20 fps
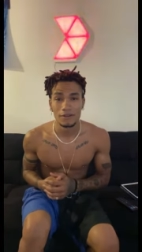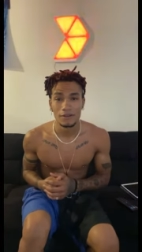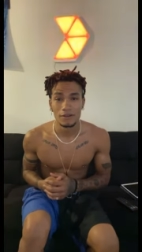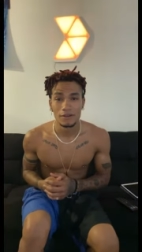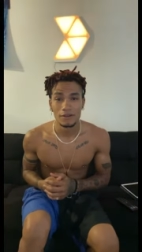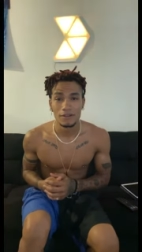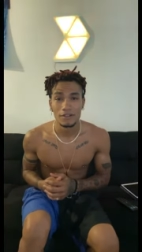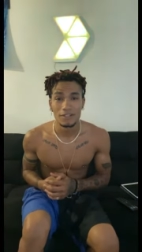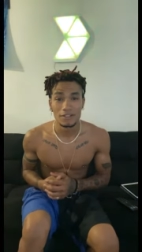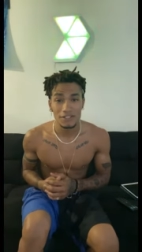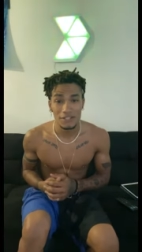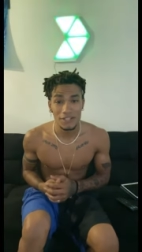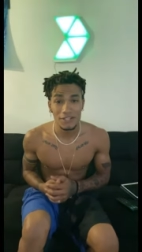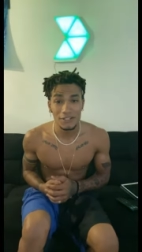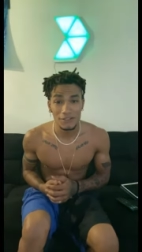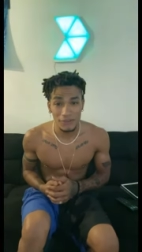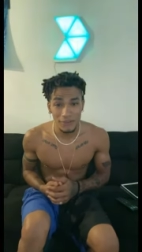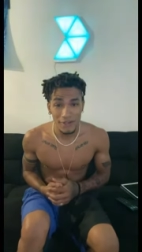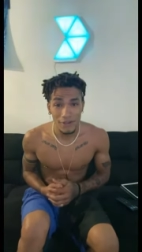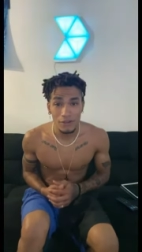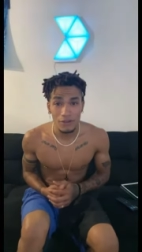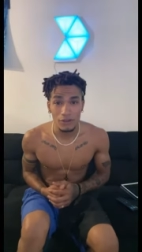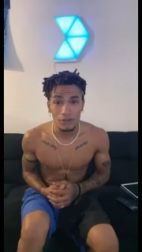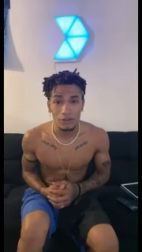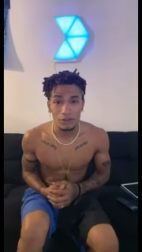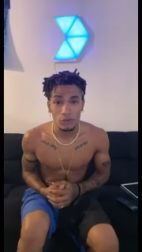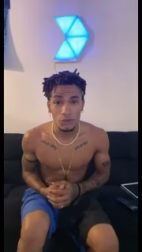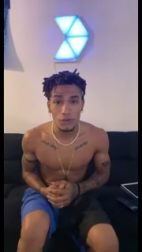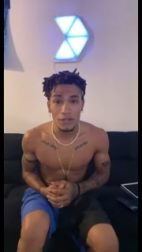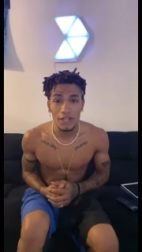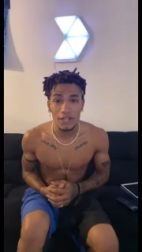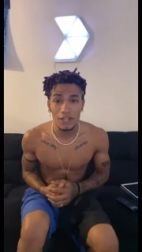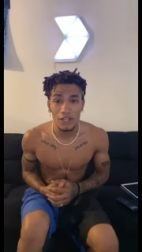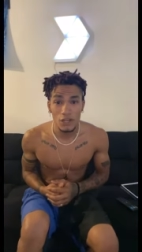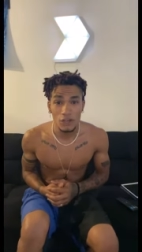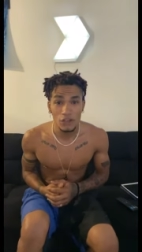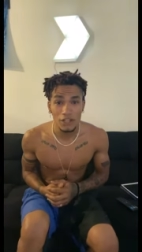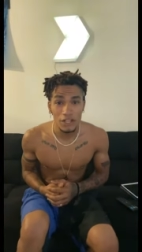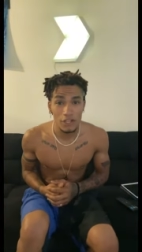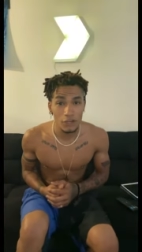Cause shit is real. You can
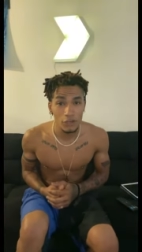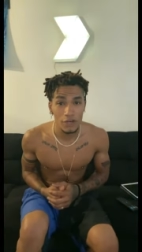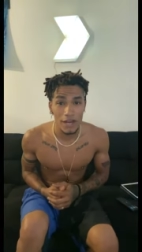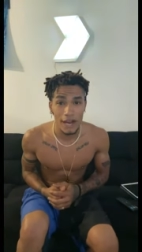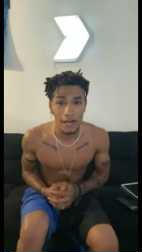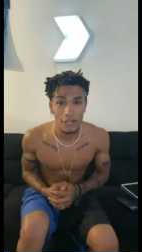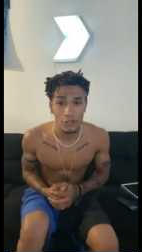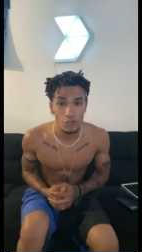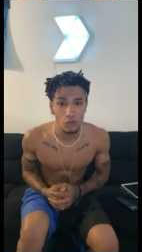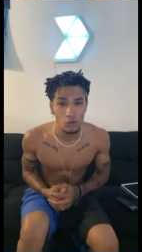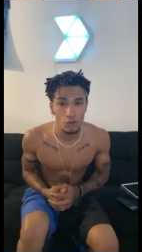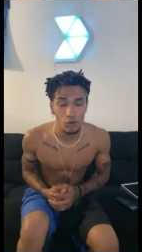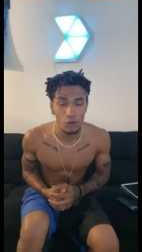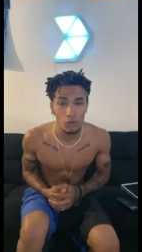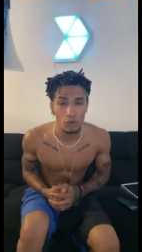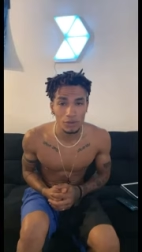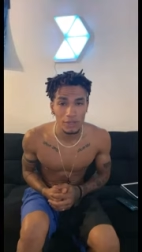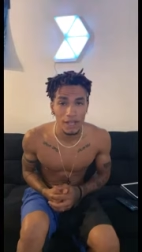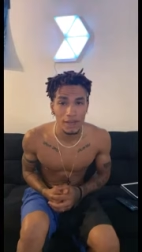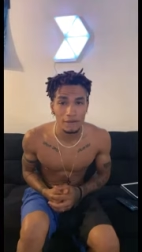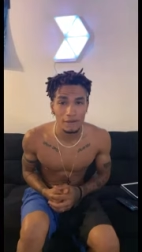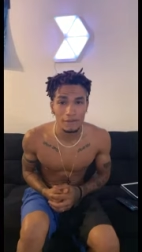literally learn how to control your own life.